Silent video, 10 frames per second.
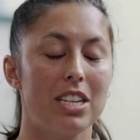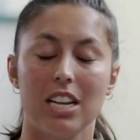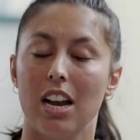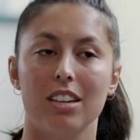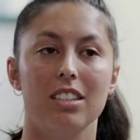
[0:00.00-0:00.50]

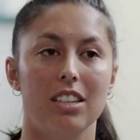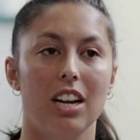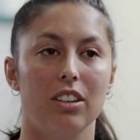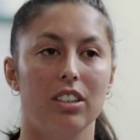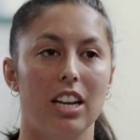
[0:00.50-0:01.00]
talented
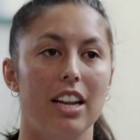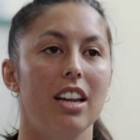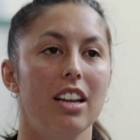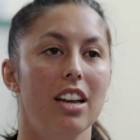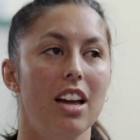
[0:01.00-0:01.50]
young
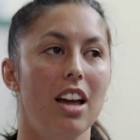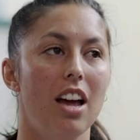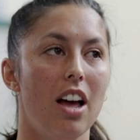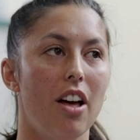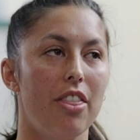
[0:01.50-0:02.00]
lady.
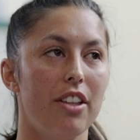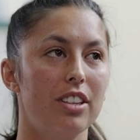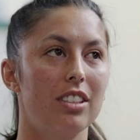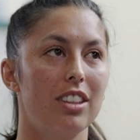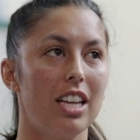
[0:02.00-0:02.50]
The
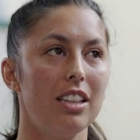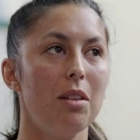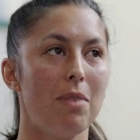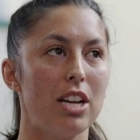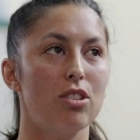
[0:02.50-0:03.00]
thing
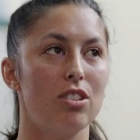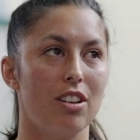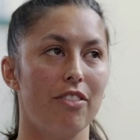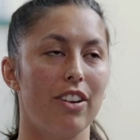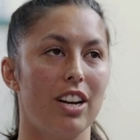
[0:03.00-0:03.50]
that makes her
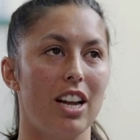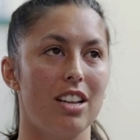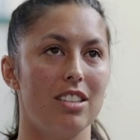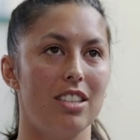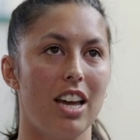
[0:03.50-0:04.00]
different
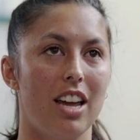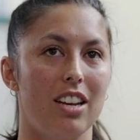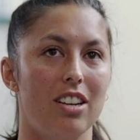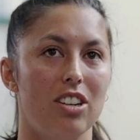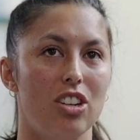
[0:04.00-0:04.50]
is
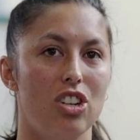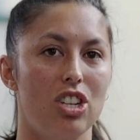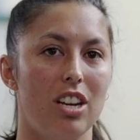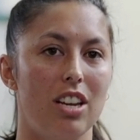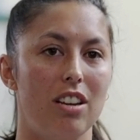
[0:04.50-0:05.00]
that
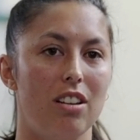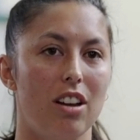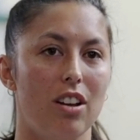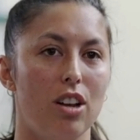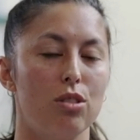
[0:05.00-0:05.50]
she
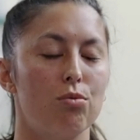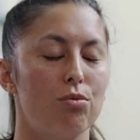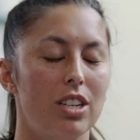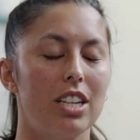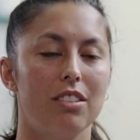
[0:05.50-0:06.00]
is
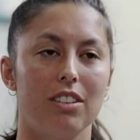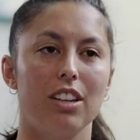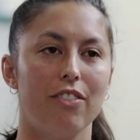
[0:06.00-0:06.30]
really, really